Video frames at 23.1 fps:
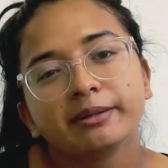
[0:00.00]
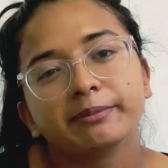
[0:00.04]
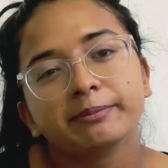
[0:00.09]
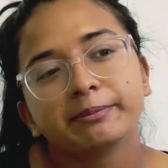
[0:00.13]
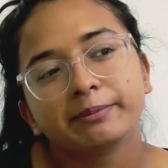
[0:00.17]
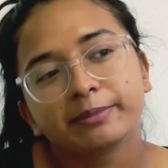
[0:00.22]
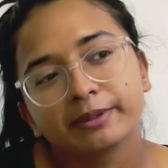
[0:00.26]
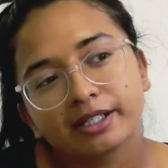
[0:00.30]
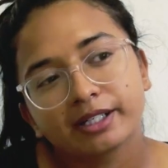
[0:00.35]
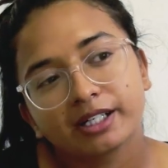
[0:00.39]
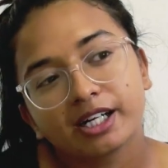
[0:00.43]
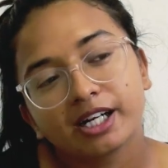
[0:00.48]

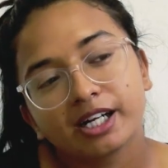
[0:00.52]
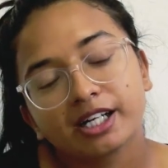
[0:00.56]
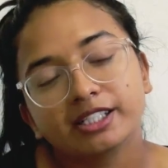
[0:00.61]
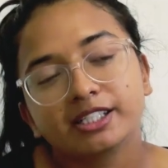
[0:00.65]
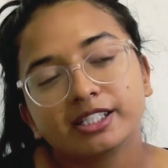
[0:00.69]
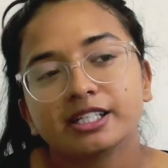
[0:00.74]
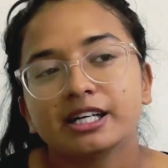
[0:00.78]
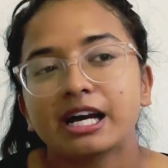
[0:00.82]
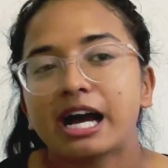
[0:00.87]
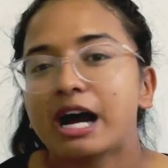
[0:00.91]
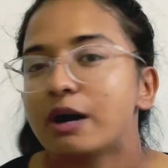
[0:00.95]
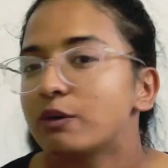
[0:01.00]
but
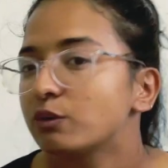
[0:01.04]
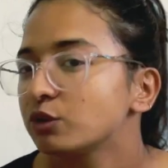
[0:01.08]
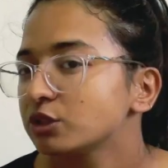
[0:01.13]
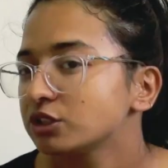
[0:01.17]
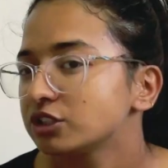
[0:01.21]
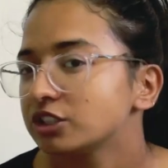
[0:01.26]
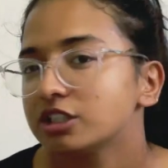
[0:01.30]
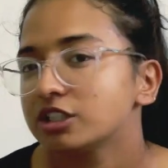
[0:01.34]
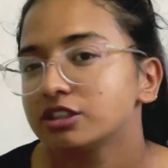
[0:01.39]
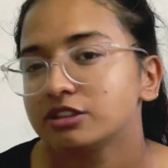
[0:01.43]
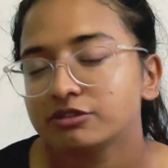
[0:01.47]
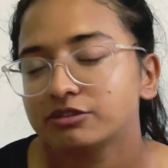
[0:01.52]
I was
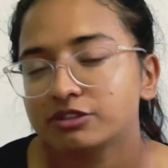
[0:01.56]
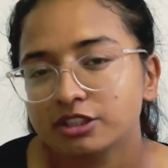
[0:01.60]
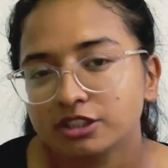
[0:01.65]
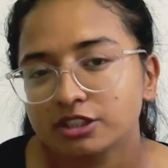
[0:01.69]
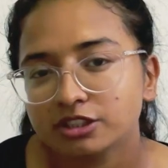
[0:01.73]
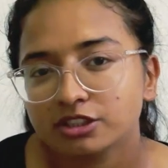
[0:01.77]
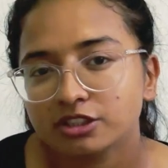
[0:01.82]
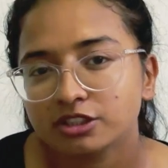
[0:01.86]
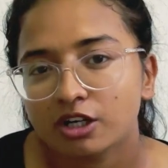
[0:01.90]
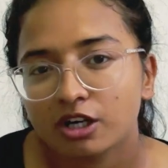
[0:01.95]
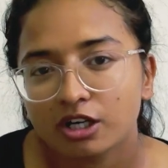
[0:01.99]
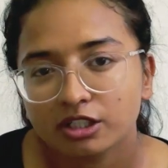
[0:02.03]
not the first
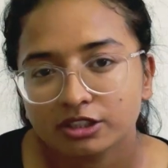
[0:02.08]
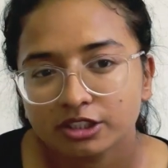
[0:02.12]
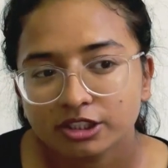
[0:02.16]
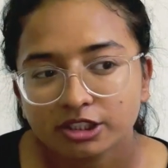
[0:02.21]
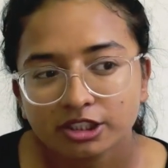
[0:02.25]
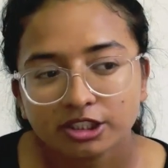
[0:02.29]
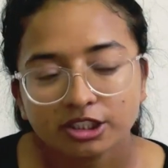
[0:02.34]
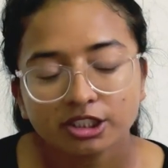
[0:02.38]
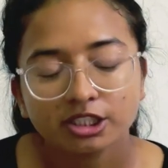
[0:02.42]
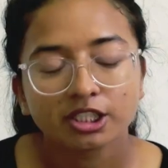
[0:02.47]
author.